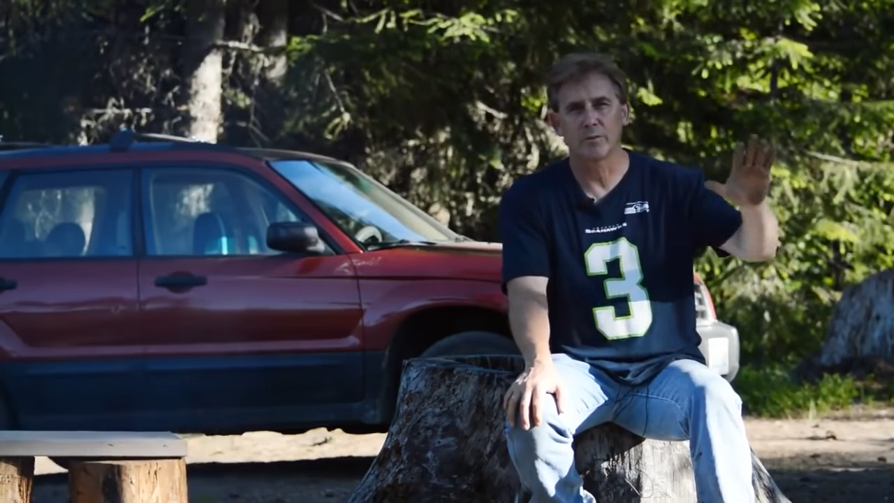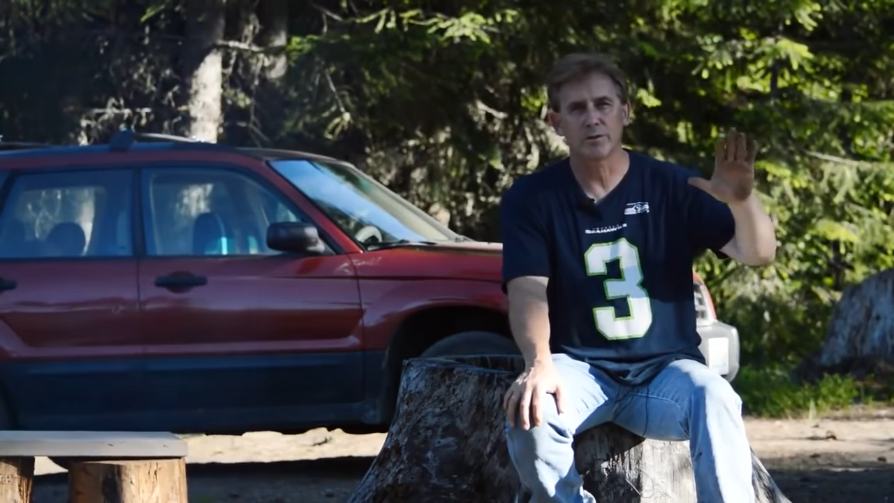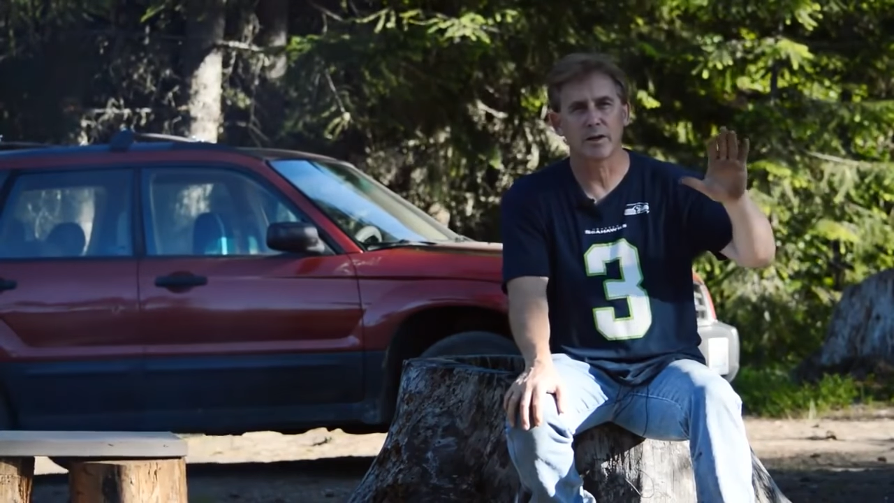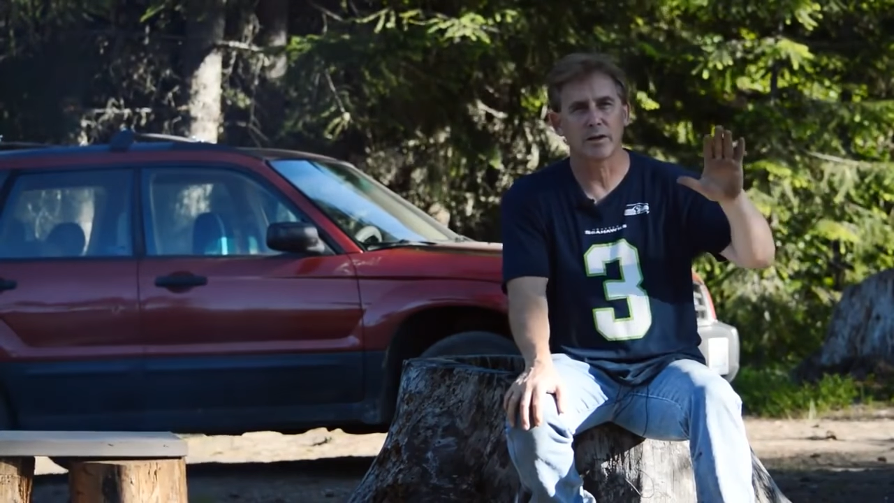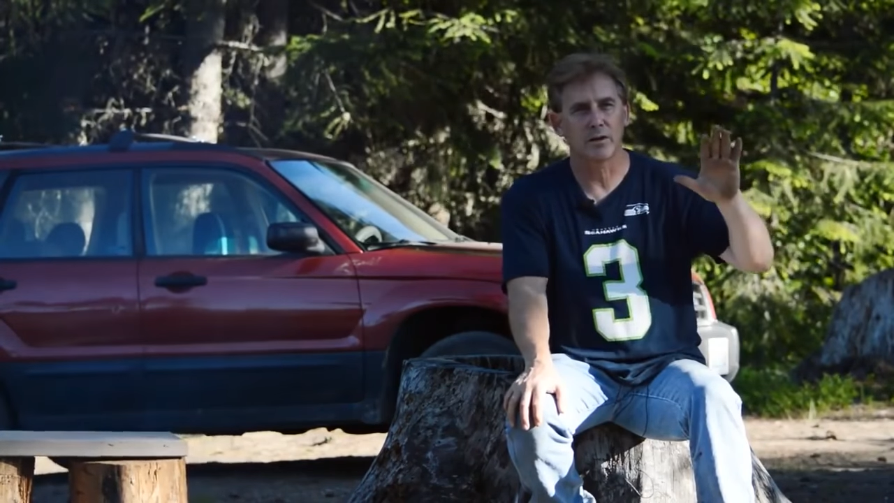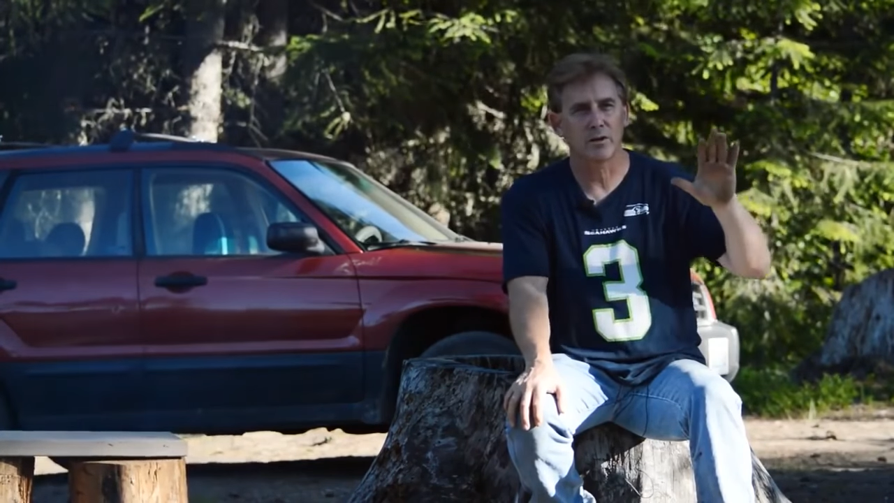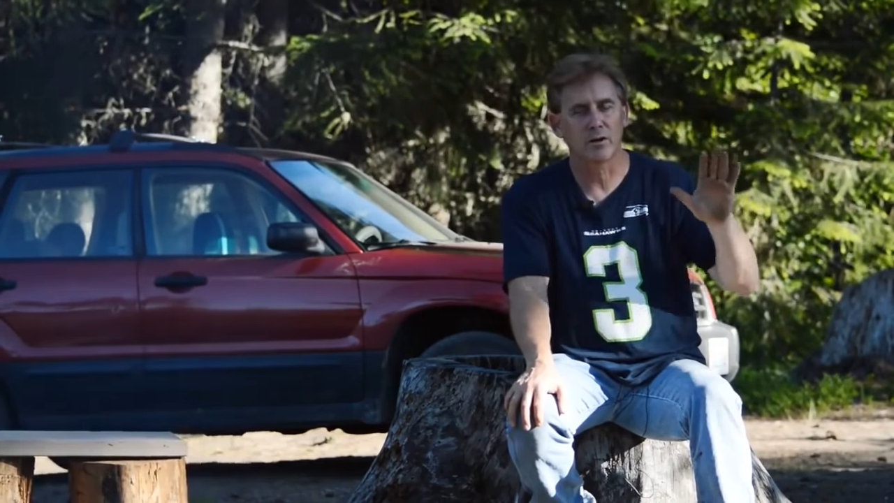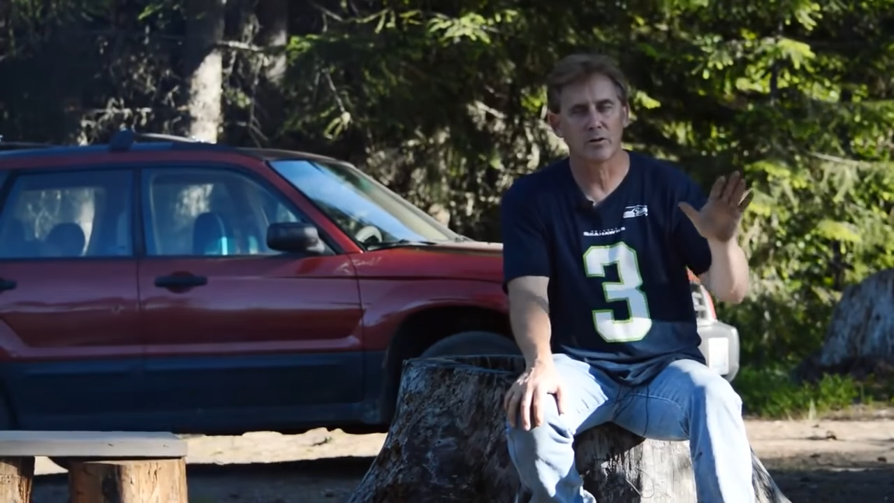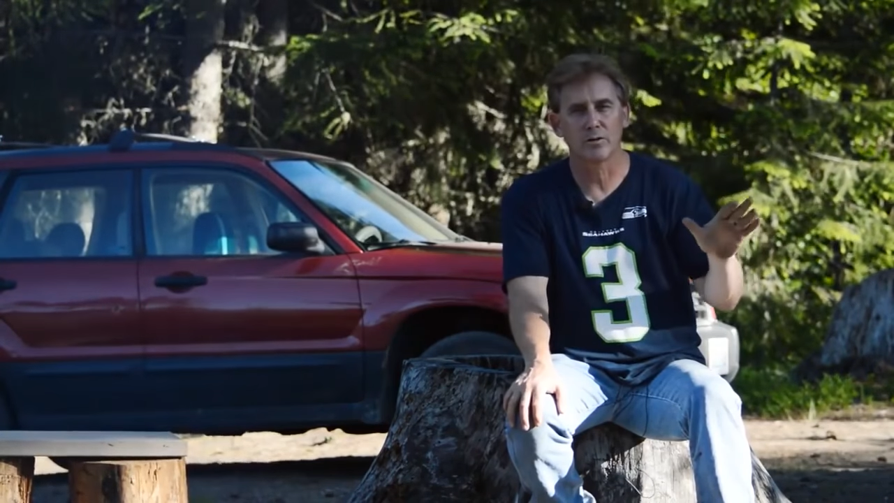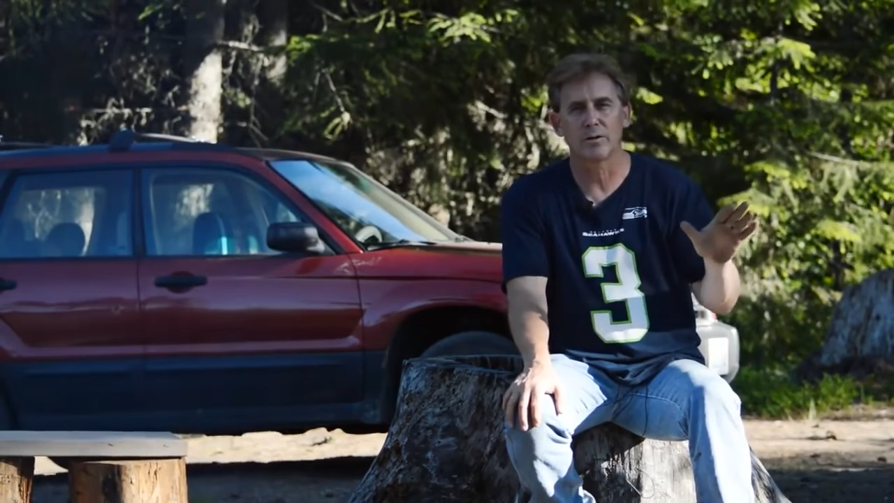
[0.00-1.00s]
It was like a
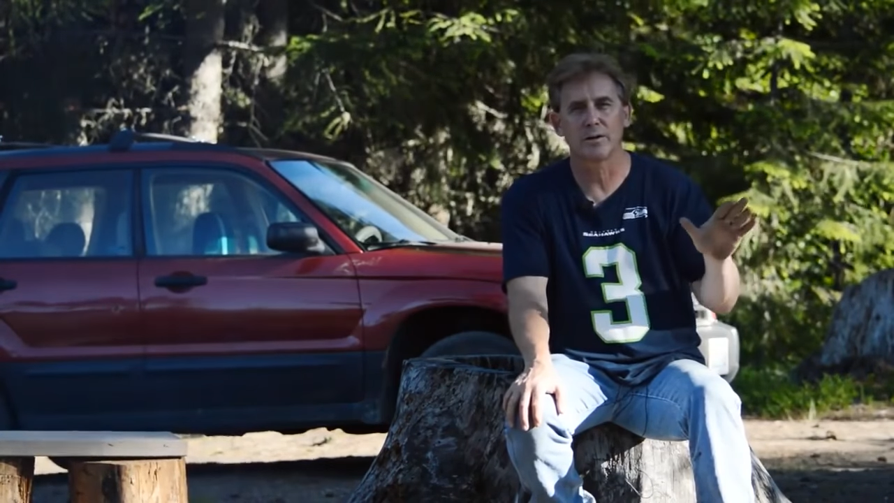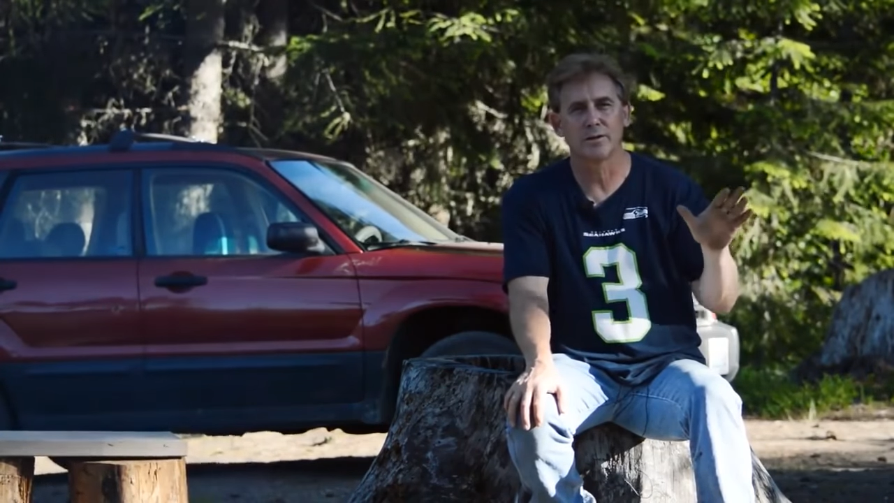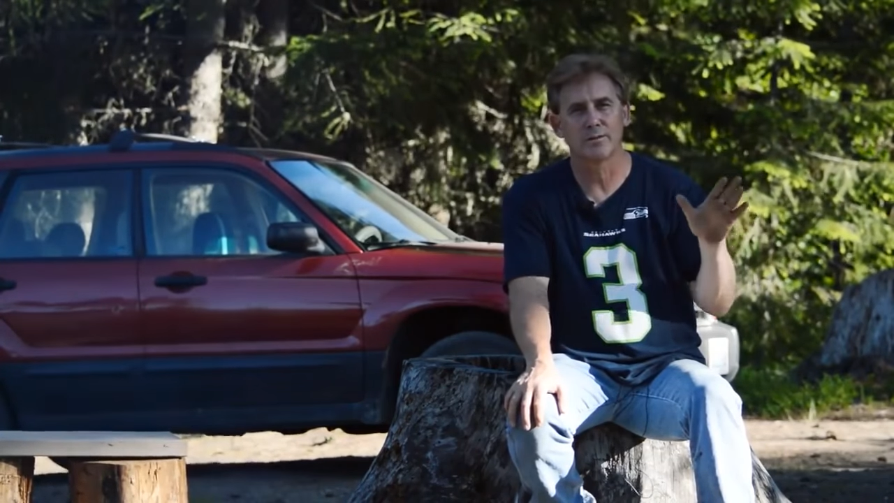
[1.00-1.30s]
current